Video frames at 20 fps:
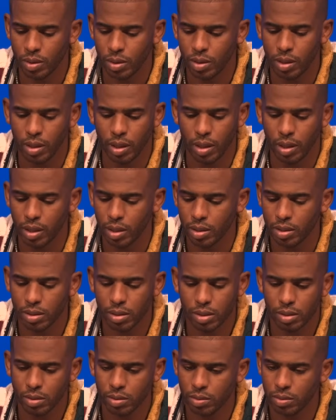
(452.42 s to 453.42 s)
Yeah,
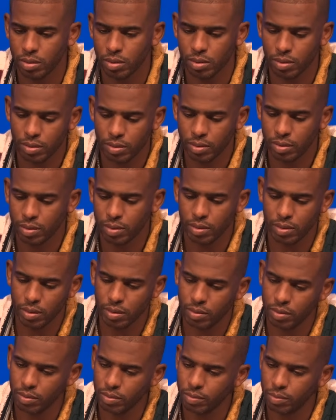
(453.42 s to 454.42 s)
just
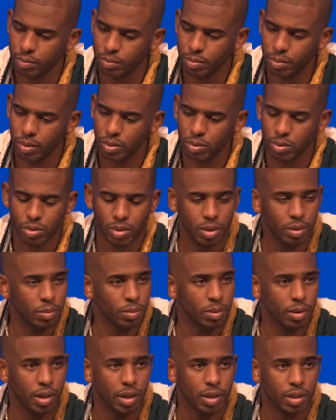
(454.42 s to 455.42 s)
bruised it
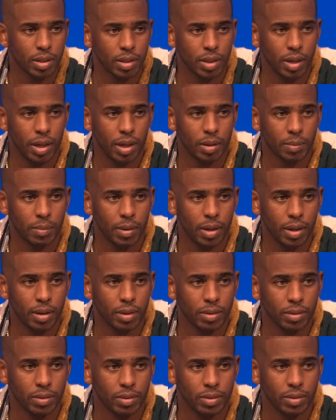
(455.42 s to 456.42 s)
when I came
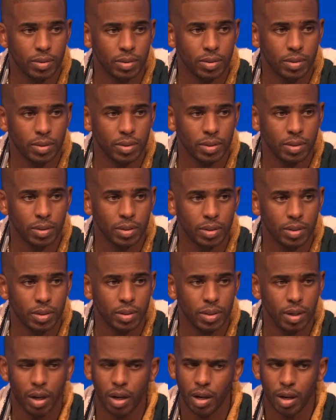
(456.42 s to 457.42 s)
down.
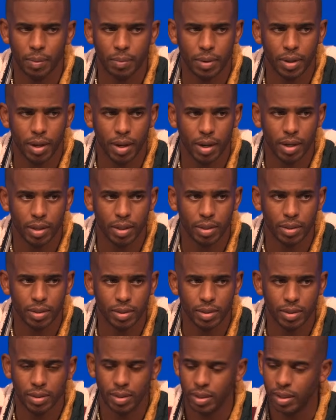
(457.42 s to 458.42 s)
Oh, I'll be all right.
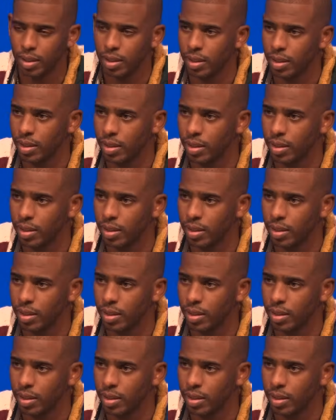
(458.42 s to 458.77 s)
Yeah.